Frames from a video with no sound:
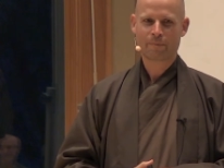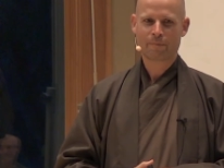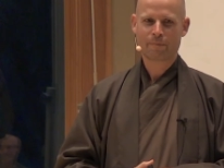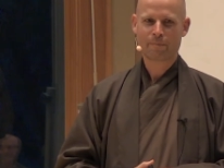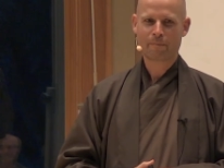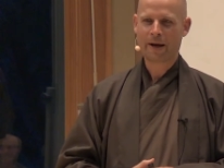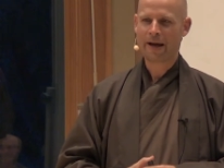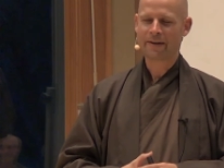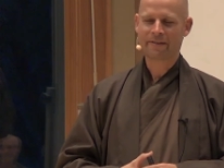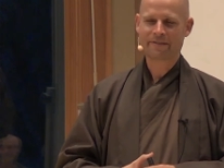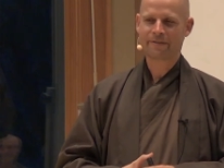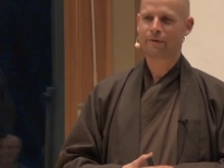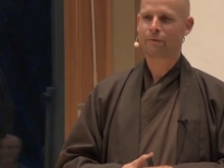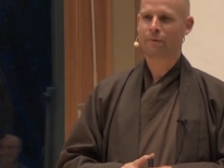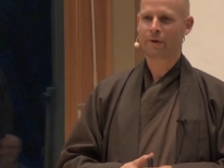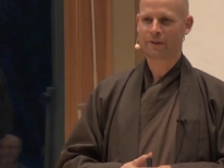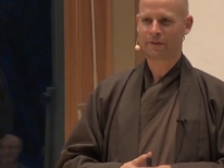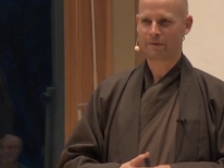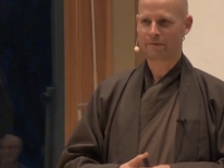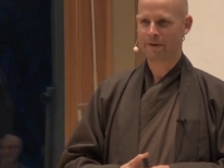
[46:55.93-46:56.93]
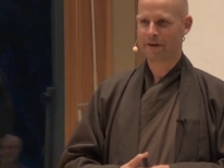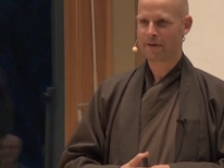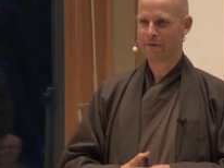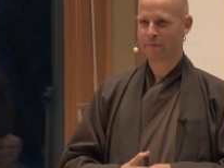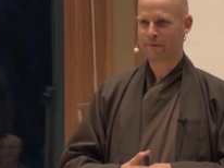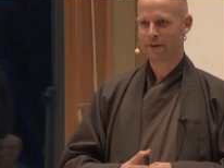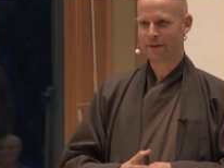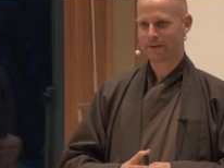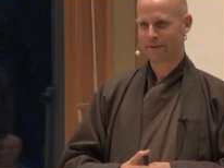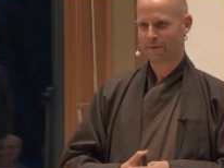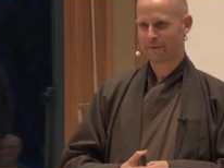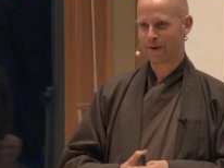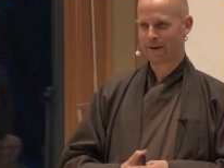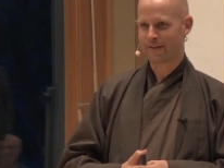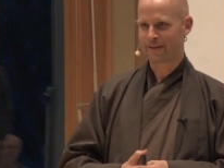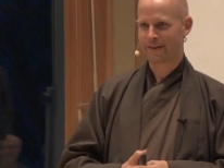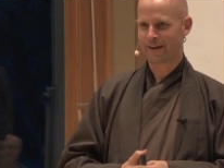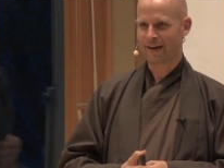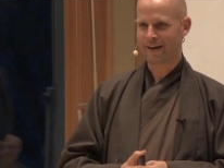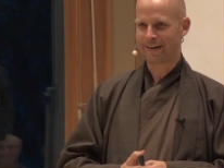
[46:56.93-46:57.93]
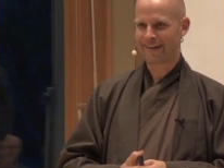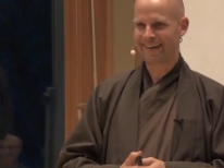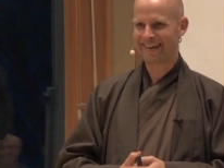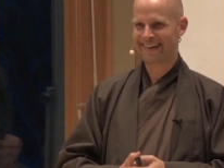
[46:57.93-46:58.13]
But I still want to venerate you as a god.